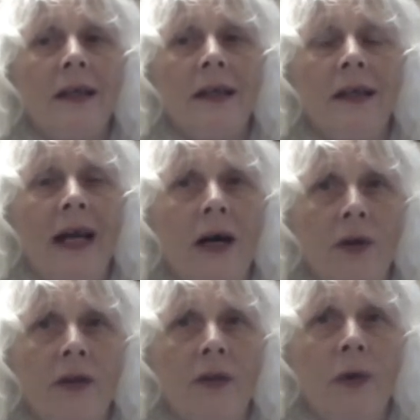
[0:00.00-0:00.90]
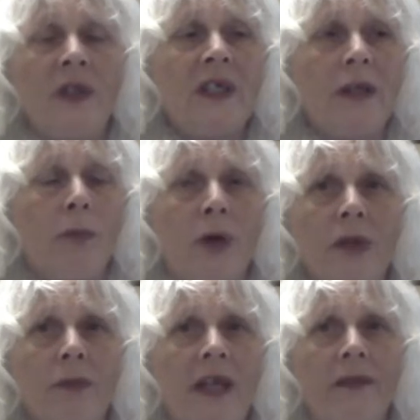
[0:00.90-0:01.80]
now the ones at the
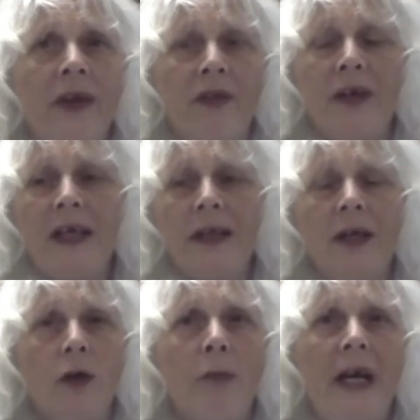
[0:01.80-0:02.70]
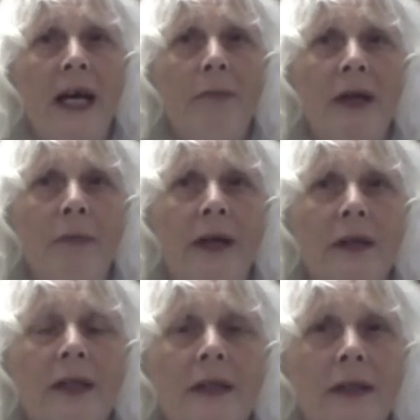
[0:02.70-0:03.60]
bottom will have nothing and they're going to be happy
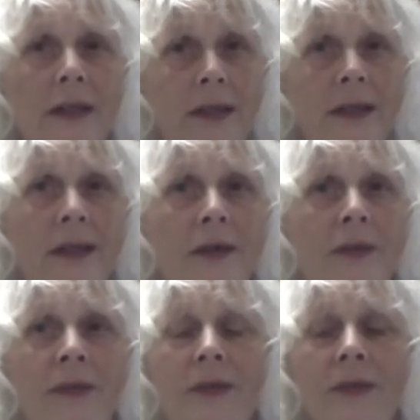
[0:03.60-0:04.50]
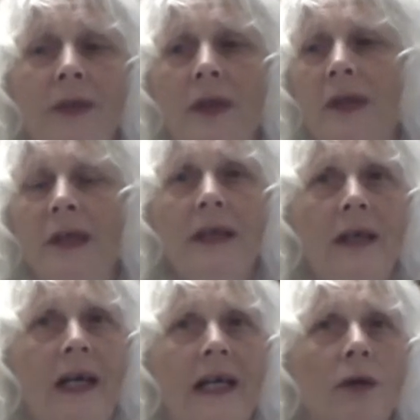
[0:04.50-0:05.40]
about it,
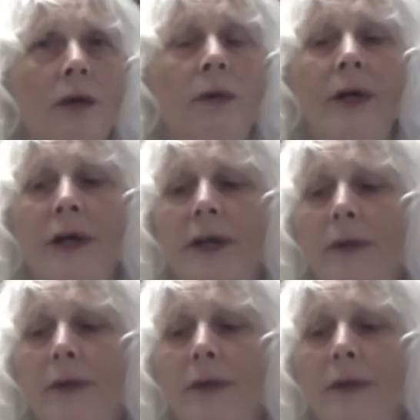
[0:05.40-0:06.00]
ain't going to work.